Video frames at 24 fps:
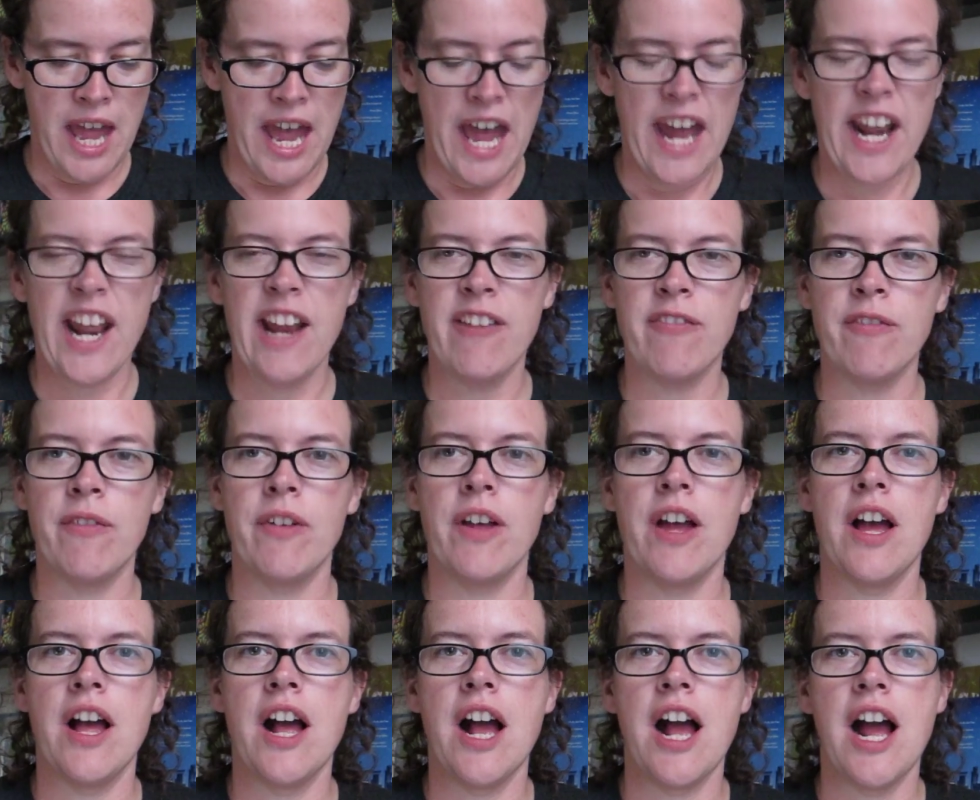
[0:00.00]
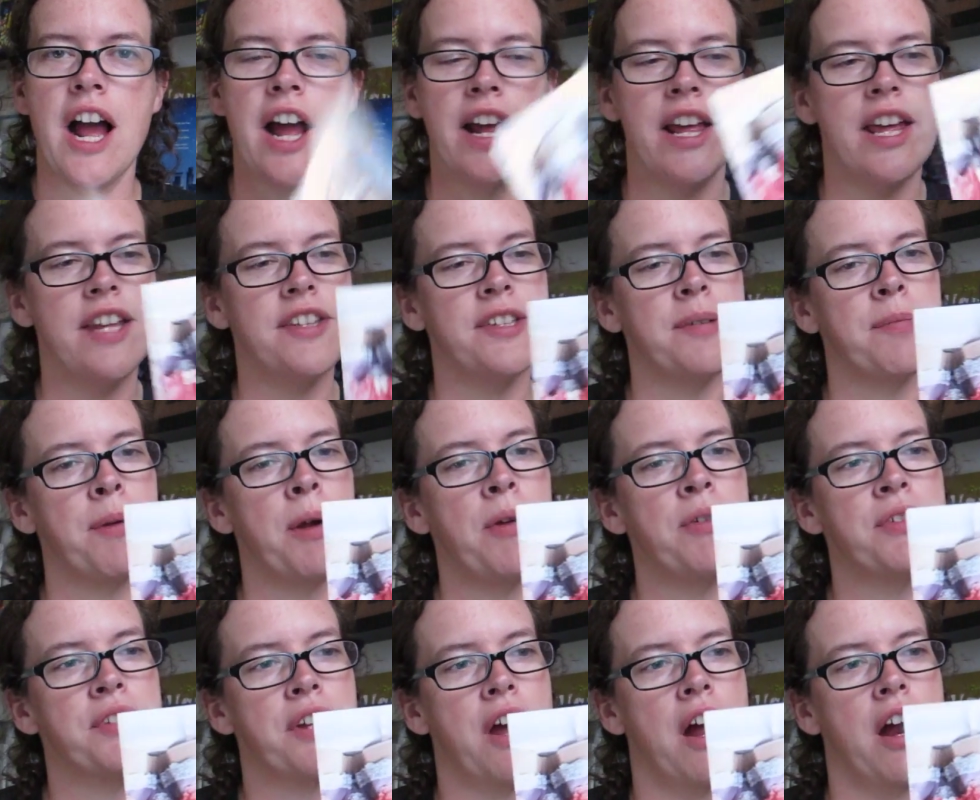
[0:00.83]
And I, it's a
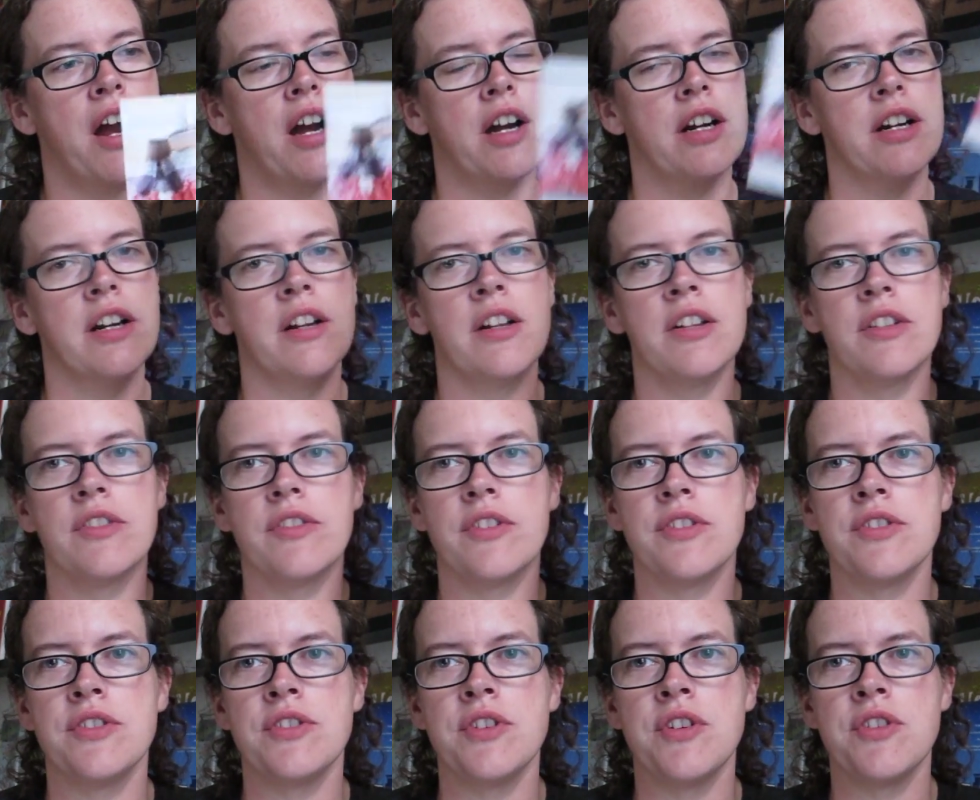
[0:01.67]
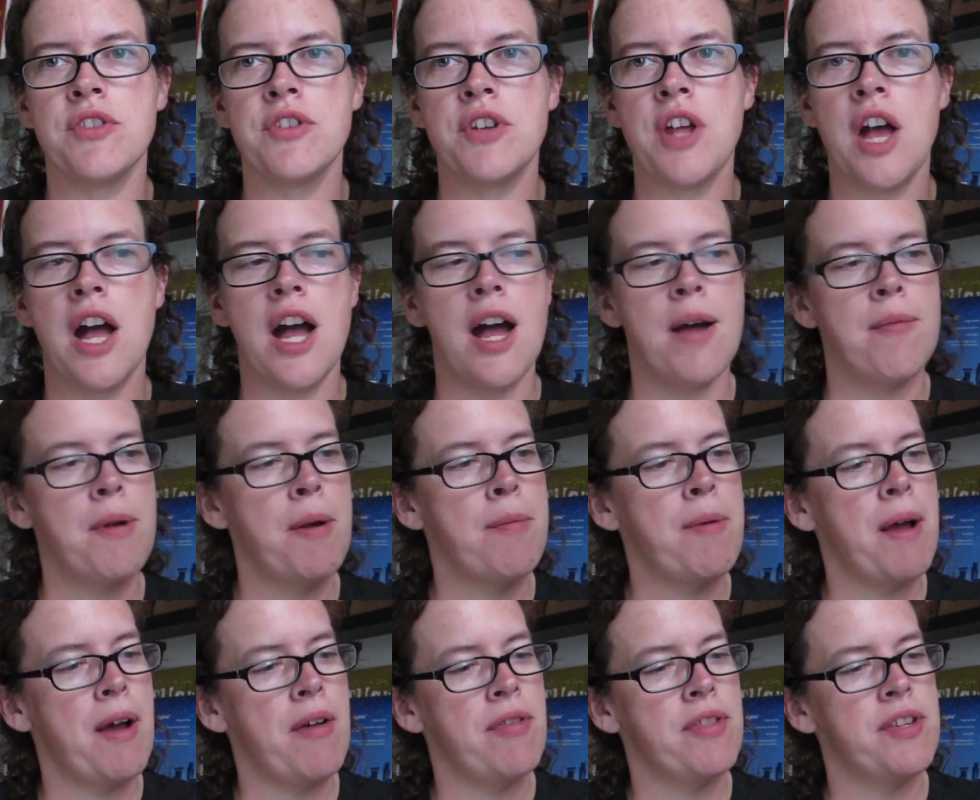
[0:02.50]
postcard Um,
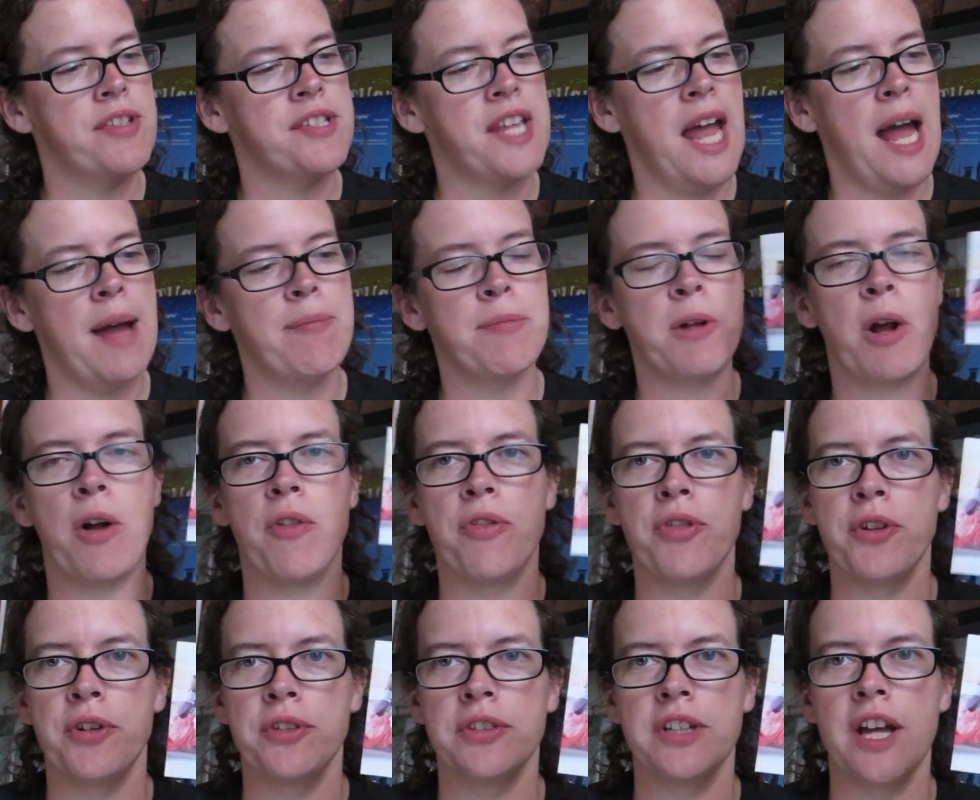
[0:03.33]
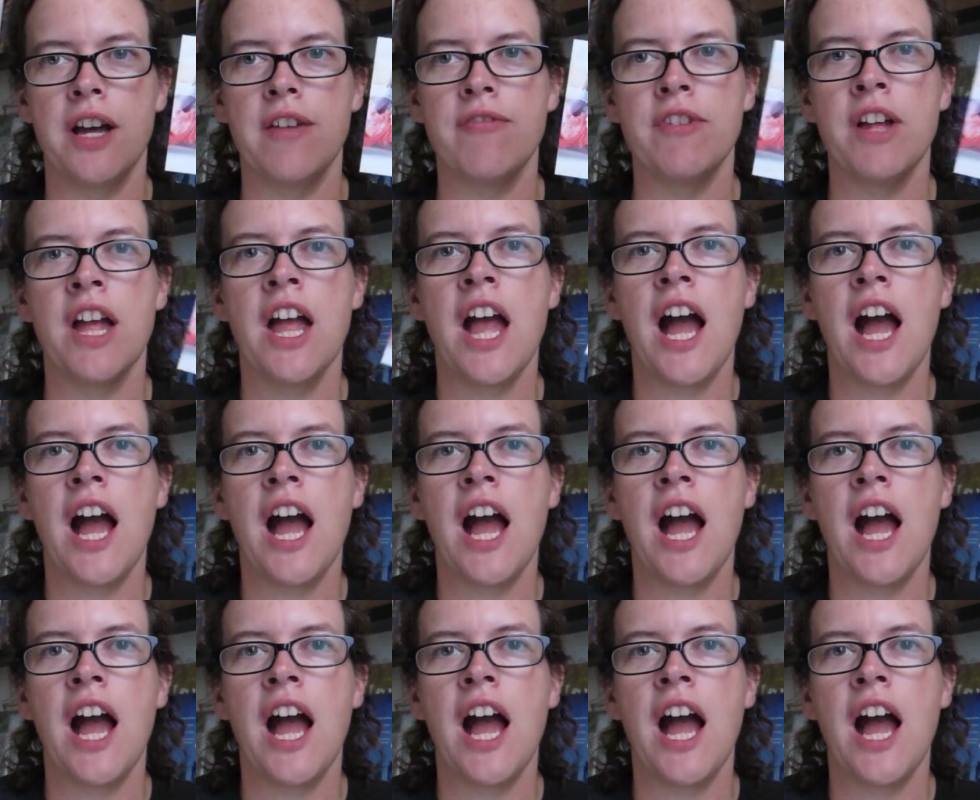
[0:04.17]
about this app called Third Love.